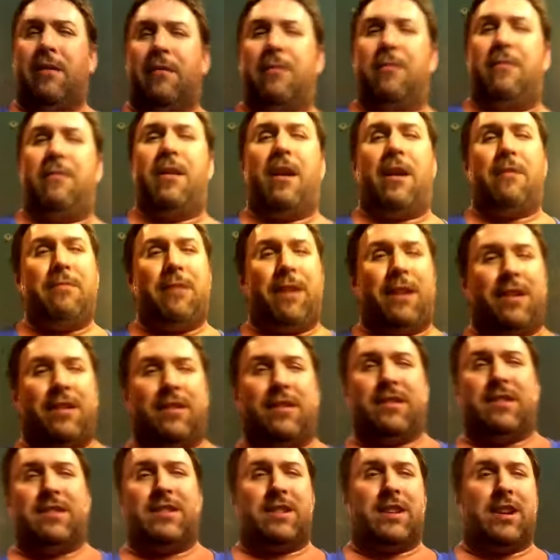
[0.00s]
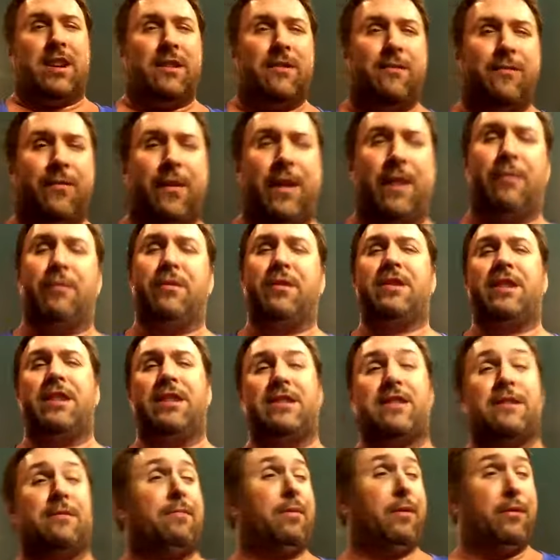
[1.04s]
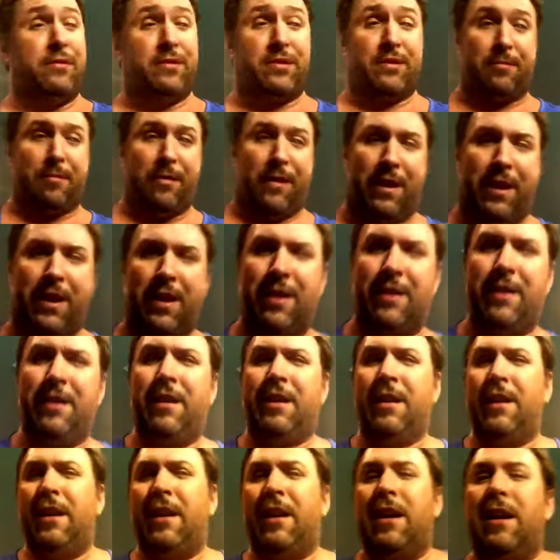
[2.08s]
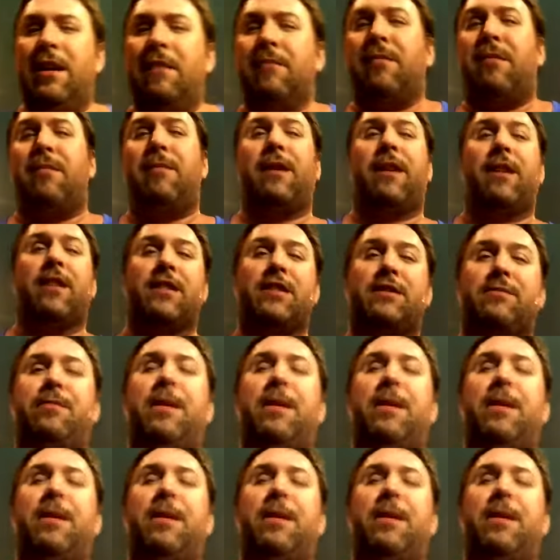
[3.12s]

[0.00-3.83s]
Not because it was it's supposed to be, but because